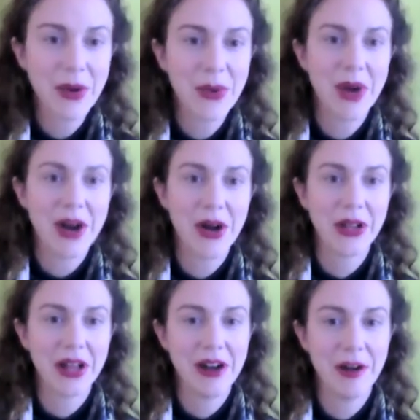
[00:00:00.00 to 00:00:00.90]

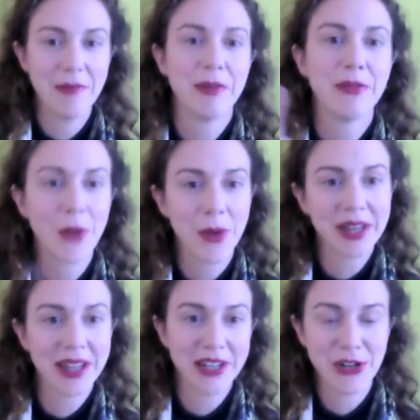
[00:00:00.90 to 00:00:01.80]
Well, before we
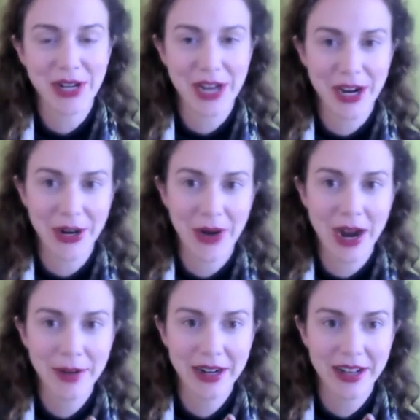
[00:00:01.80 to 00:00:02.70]
let you go,
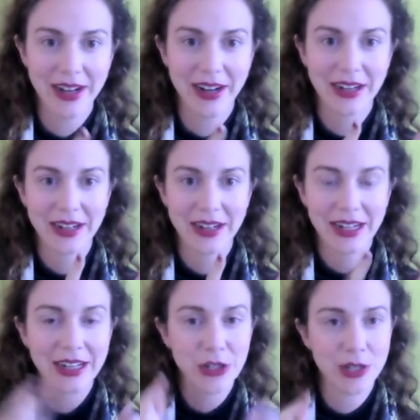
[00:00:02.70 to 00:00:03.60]
I'm gonna
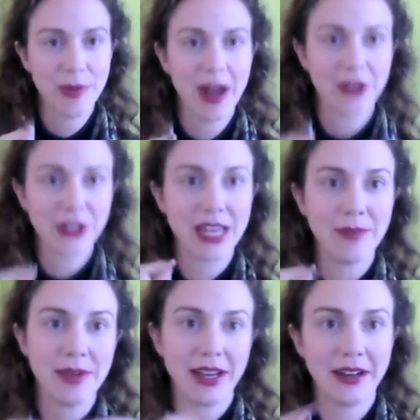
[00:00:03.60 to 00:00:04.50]
do some
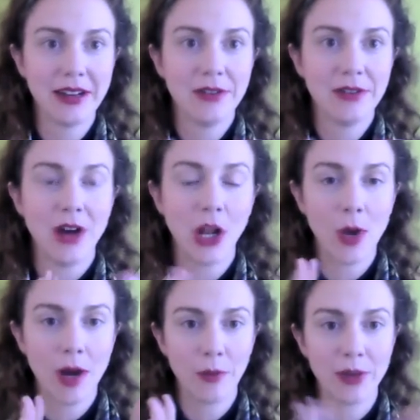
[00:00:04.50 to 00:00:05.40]
housekeeping follow
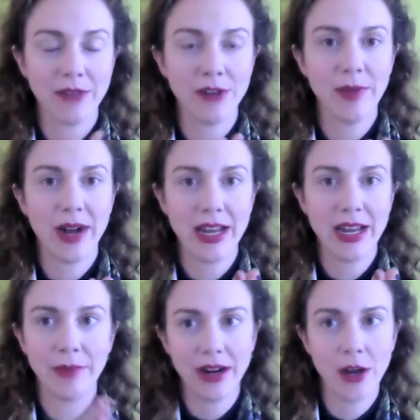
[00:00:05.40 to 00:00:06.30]
up with everybody.
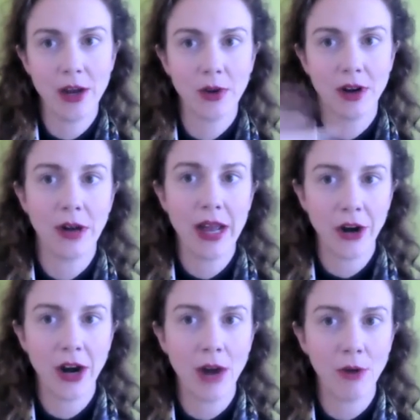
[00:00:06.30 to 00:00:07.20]
But I know we're at
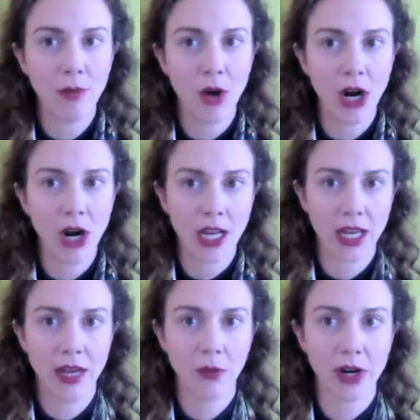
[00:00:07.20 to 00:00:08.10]
our hour mark,
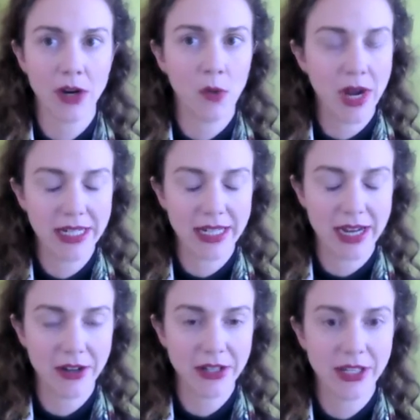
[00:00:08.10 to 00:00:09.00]
and we're gonna wind
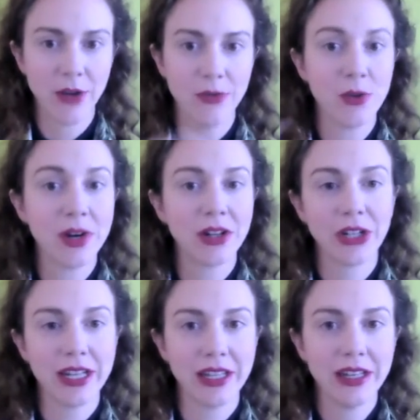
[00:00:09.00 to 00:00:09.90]
down. So if you want to
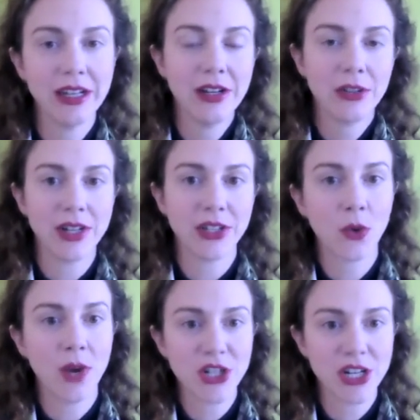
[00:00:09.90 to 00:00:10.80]
look at the rest of the
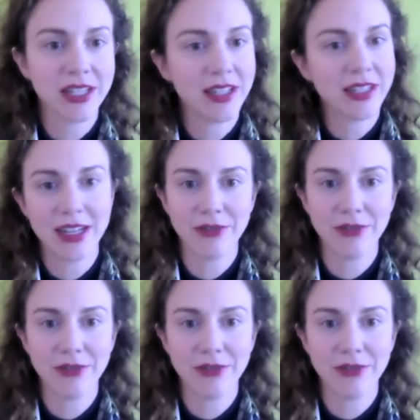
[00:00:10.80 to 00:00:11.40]
questions and see if